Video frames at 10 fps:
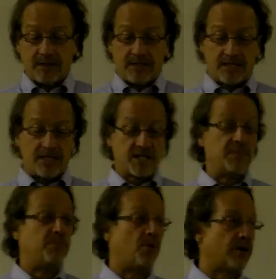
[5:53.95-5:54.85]
this is an
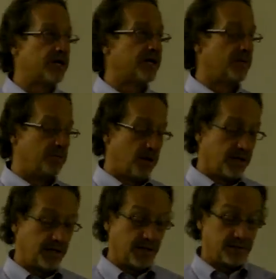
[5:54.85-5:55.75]
important little
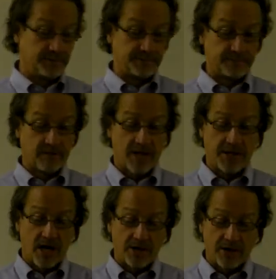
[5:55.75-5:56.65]
bullet here. On the
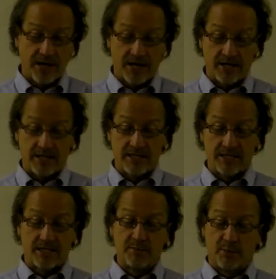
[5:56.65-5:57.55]
other hand, and this
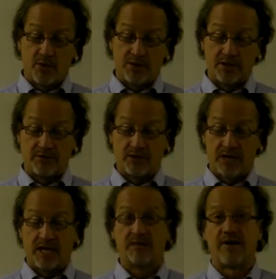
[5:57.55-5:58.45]
is important, if you're
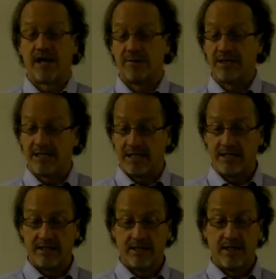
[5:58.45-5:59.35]
taking vitamin D
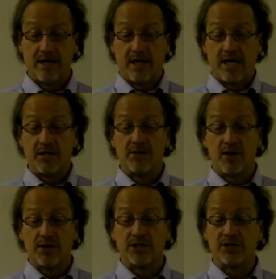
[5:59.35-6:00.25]
and you
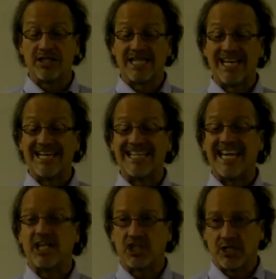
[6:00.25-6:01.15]
notice your skin is
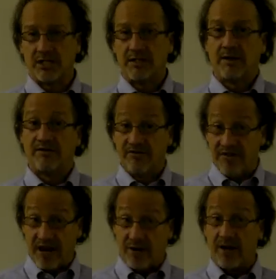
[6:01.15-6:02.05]
itching,
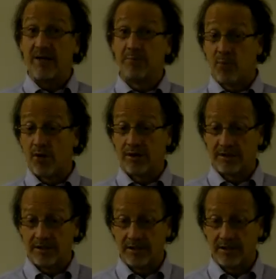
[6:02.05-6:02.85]
very important,